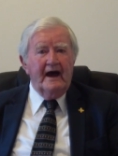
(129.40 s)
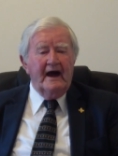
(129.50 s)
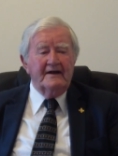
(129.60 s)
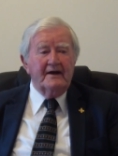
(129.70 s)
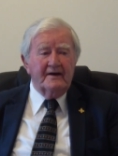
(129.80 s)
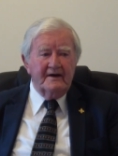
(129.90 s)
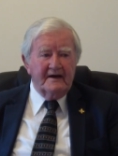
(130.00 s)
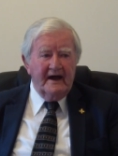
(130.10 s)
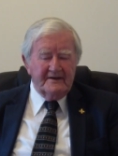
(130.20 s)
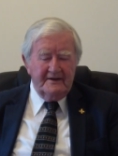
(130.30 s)
And I
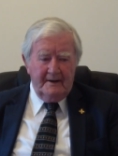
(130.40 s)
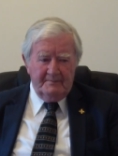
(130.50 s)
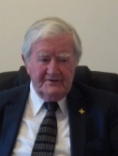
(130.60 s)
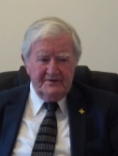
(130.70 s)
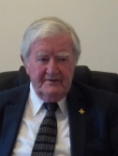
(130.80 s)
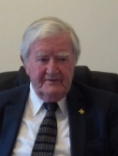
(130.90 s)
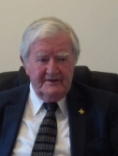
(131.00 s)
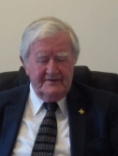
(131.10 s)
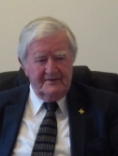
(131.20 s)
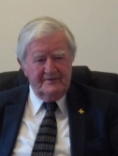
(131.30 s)
had an
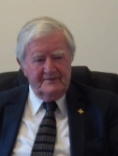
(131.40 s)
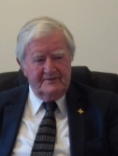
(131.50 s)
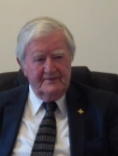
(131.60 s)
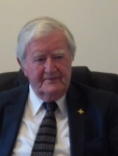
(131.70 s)
opportunity to